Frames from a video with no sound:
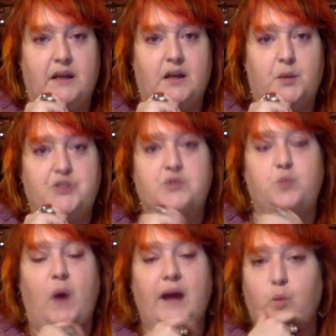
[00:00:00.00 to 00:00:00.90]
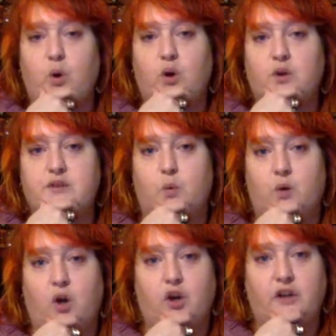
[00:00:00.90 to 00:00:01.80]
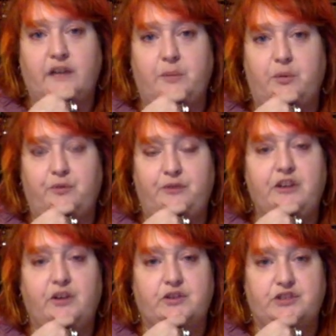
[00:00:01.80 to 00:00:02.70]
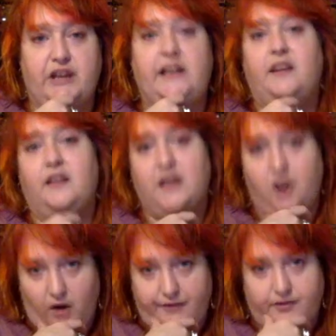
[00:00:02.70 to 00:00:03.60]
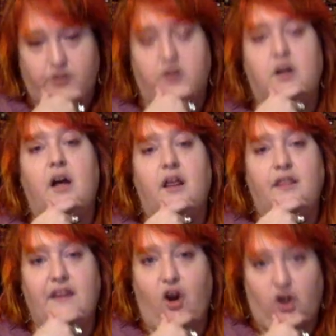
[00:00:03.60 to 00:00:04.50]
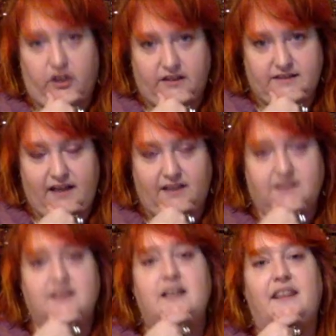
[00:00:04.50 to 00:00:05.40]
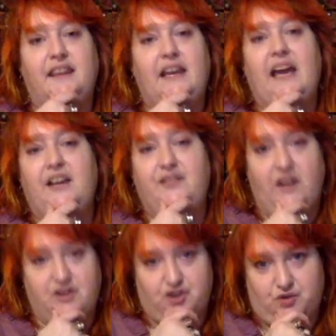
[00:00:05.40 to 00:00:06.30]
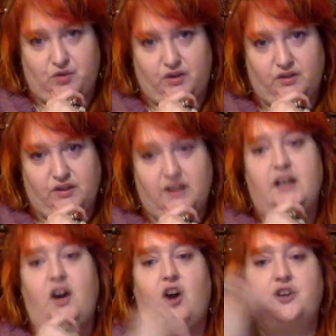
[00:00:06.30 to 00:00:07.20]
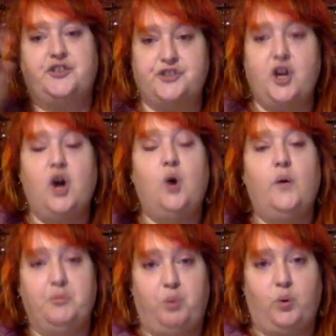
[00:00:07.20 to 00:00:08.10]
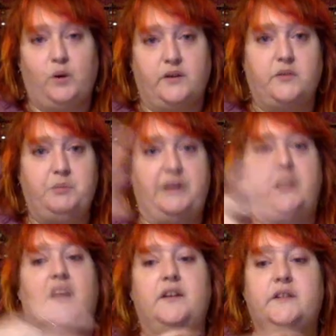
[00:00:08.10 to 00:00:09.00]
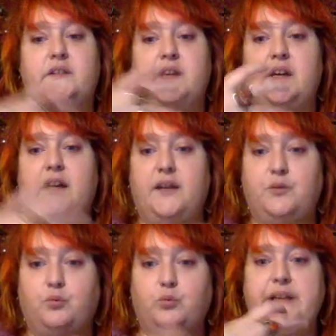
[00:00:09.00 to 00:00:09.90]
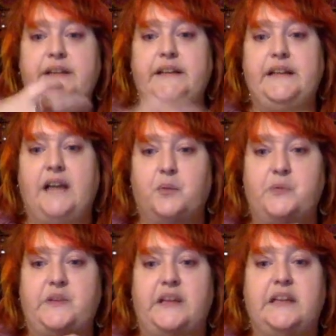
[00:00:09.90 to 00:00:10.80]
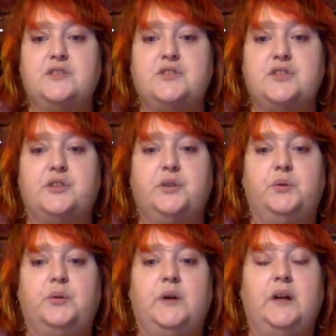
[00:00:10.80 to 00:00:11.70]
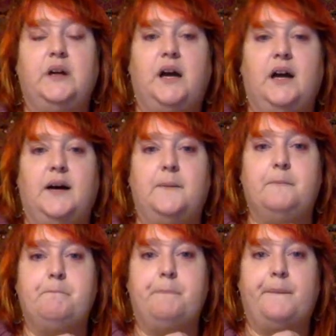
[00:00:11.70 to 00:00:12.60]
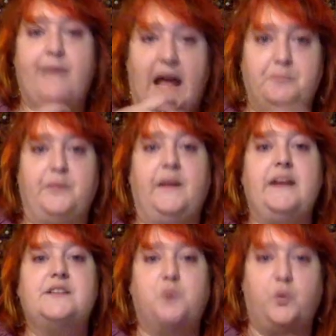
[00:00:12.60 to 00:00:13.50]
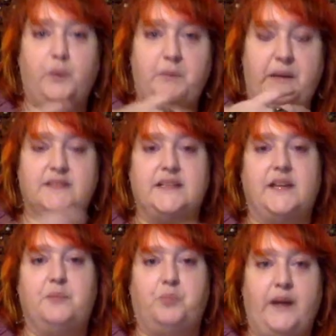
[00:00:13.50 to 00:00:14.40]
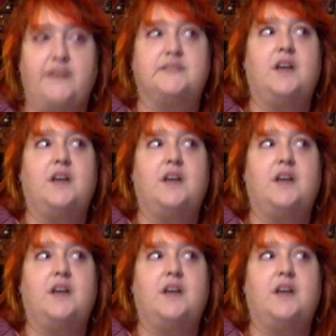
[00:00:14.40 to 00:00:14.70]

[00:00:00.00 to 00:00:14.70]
which is why words or archetypal figures like the author, the architect, the adventurer are so important, because it really comes into that place where we begin to embrace,